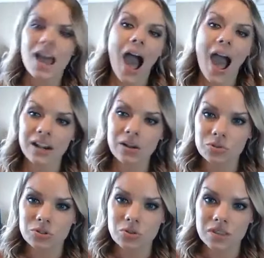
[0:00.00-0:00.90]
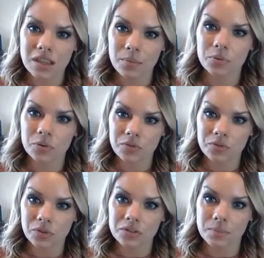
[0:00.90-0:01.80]
I don't do the
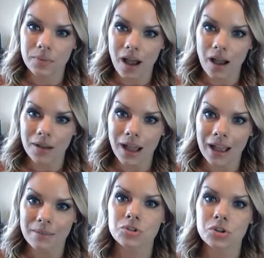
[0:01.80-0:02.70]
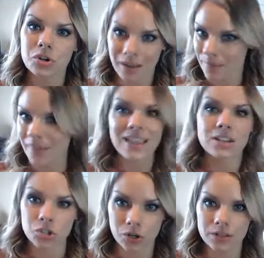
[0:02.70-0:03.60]
approvals, Bob. I'm sure I'm not the
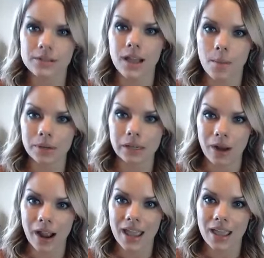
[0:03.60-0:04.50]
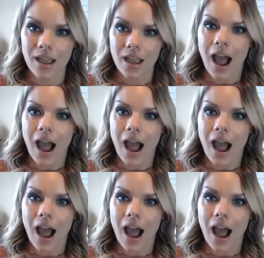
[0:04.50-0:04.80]
insurance company, right?